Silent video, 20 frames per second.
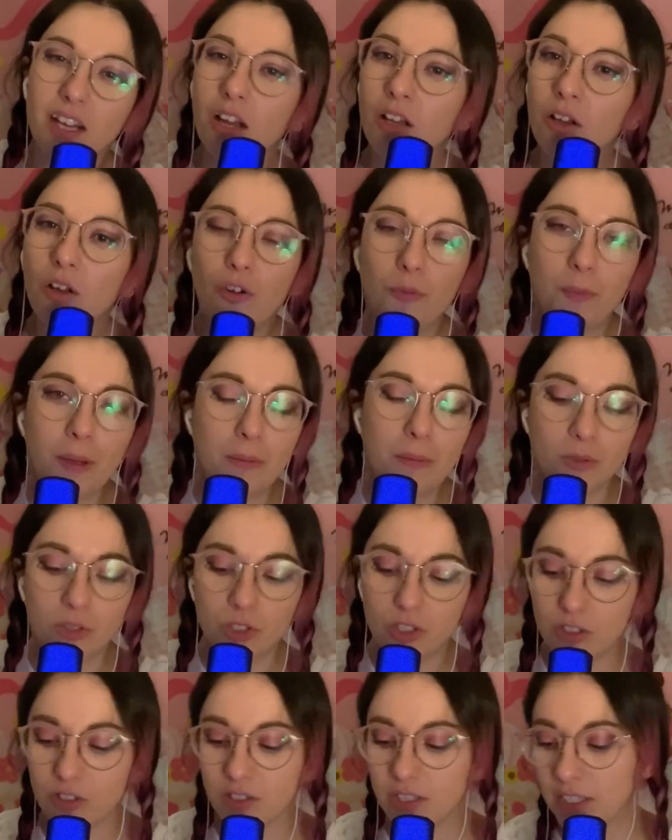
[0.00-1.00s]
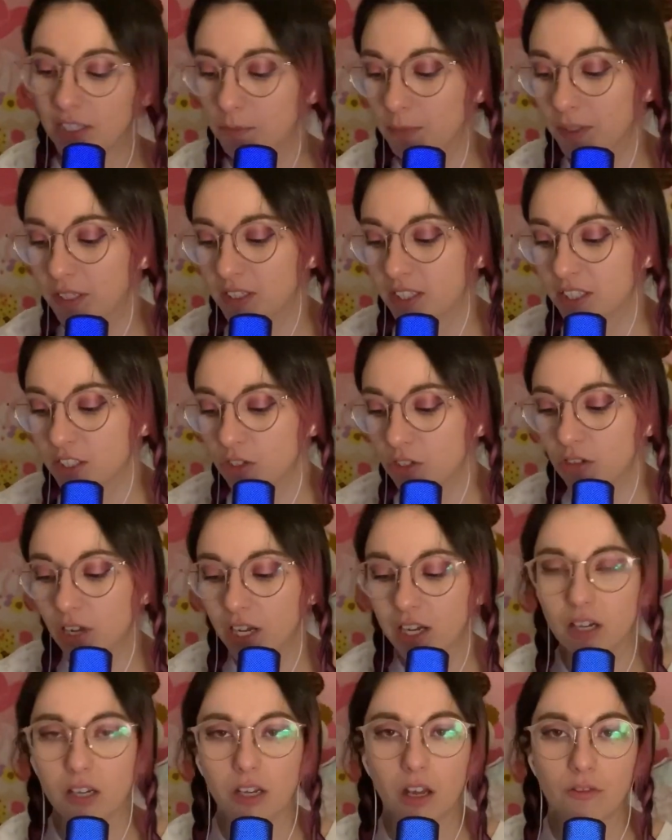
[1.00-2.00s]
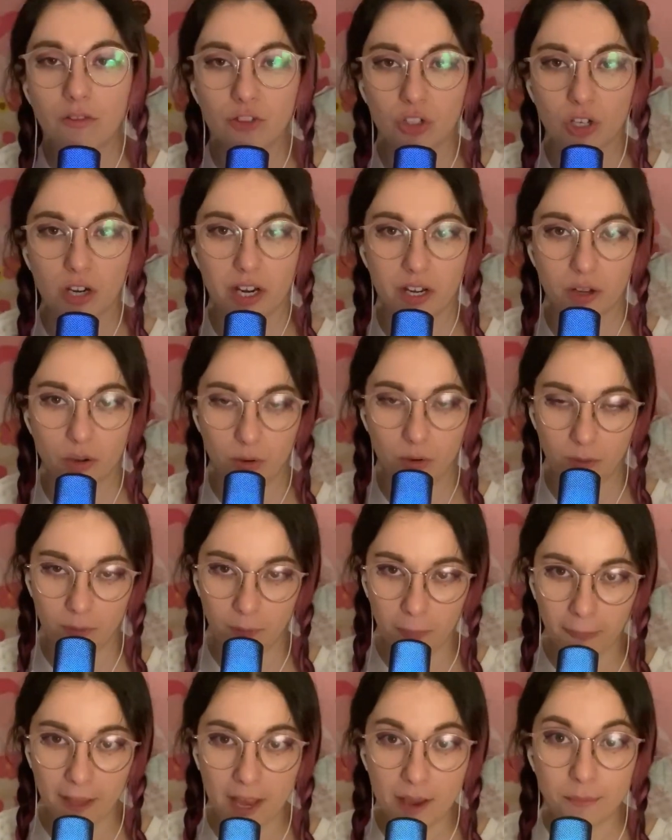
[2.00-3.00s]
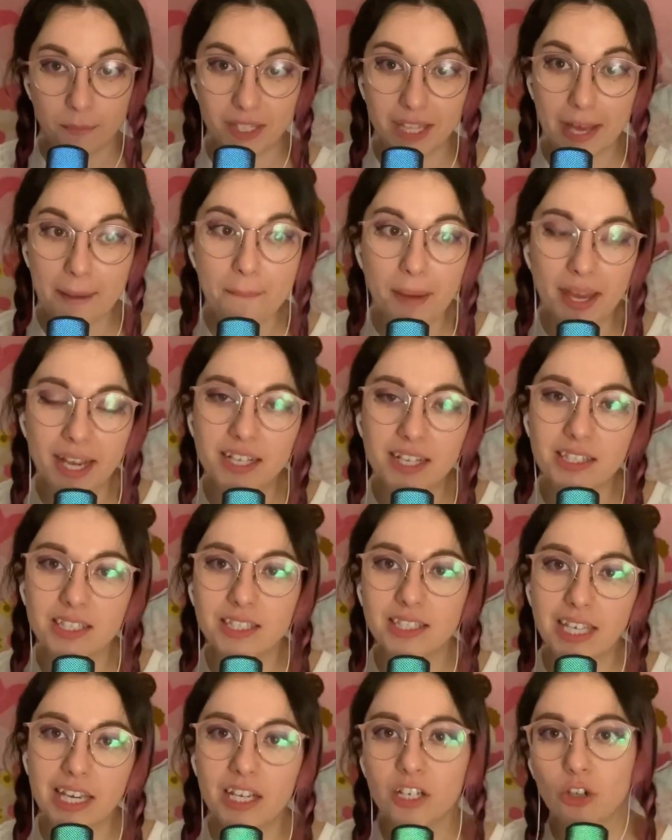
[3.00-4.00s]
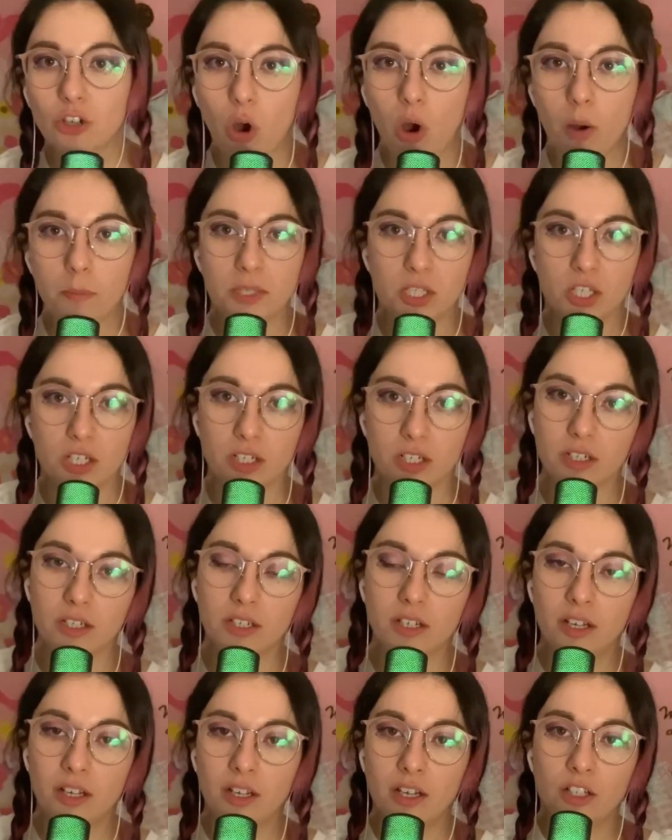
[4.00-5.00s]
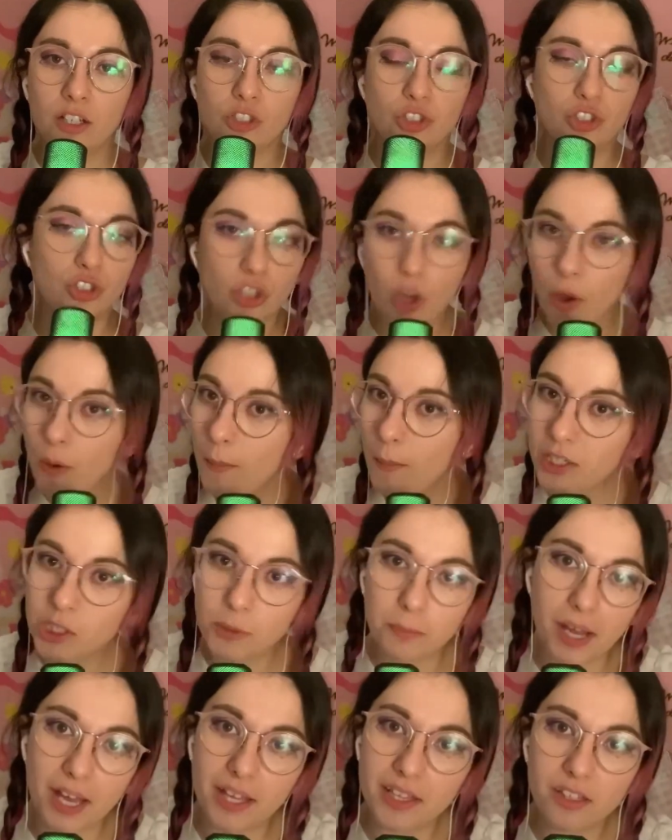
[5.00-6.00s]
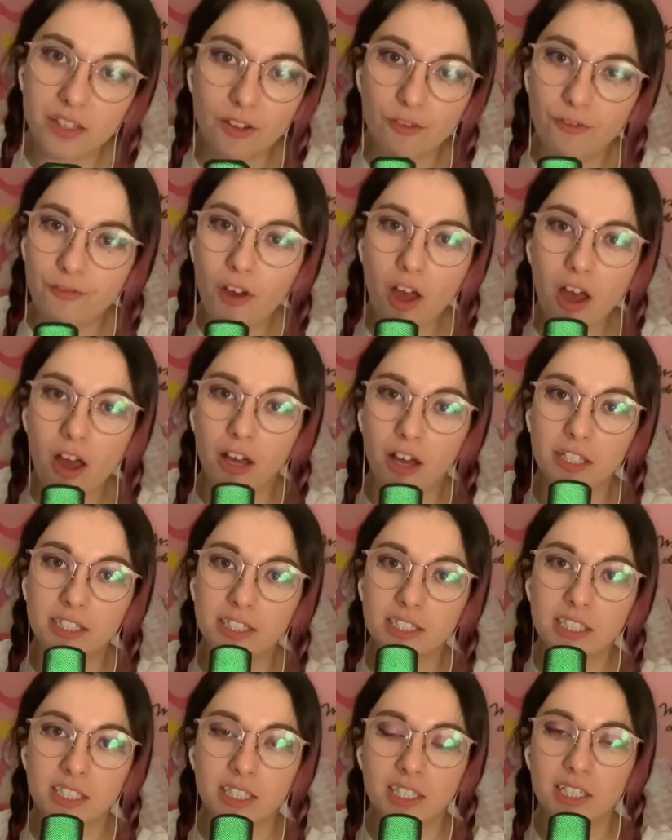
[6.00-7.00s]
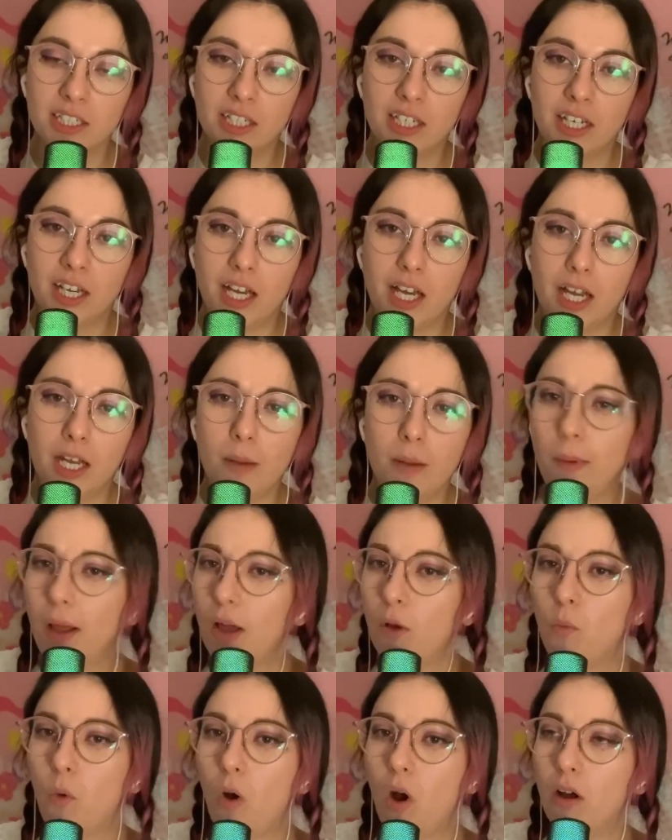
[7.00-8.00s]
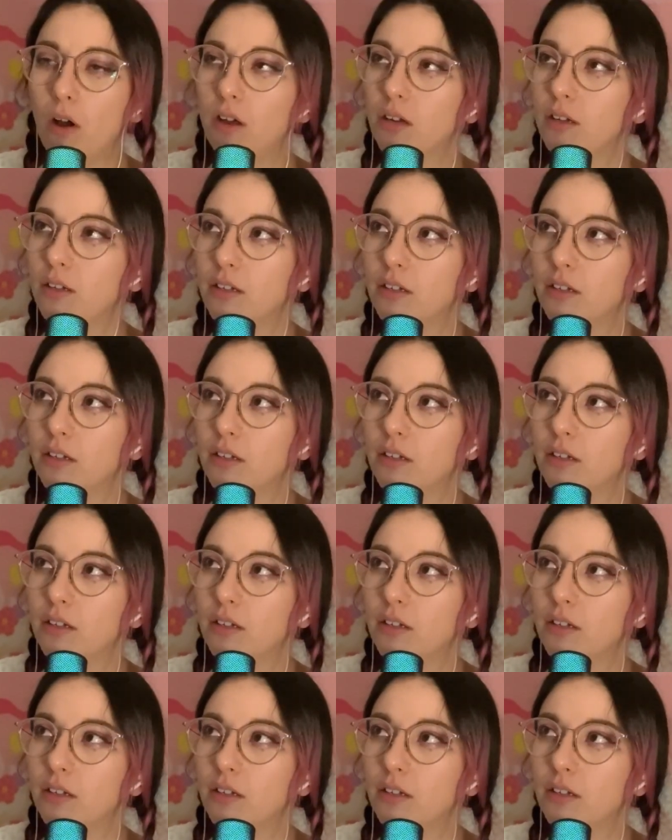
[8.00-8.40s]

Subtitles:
Like, a lot of people do this because they do like a love triangle, but they make the second option so much better than the first. And I'm like, what?